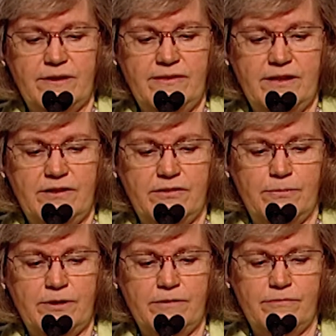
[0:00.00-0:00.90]
think it's
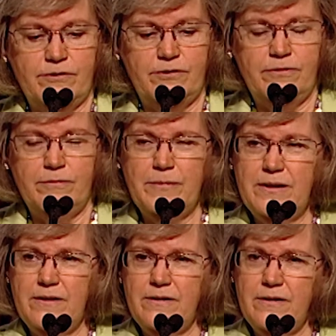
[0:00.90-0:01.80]
well over $2
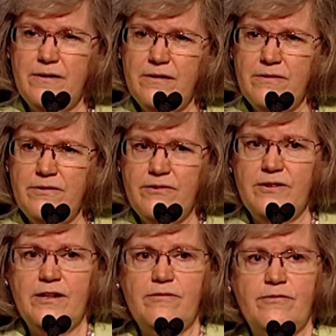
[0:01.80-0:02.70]
million now